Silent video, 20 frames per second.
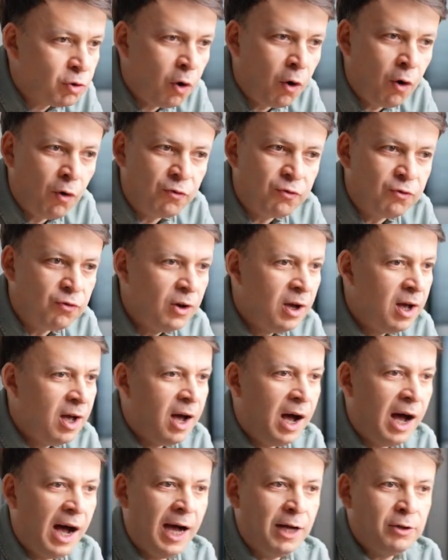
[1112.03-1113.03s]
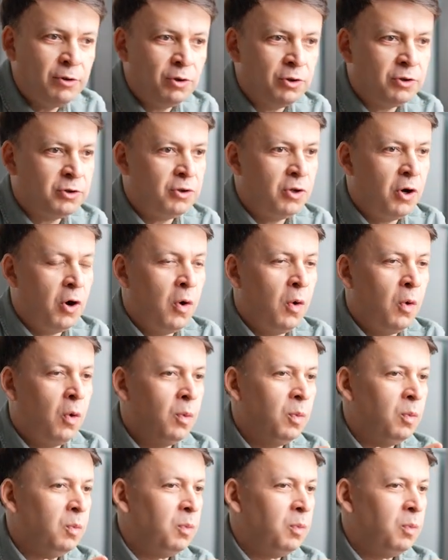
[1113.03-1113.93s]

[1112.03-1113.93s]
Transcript: of, I don't know,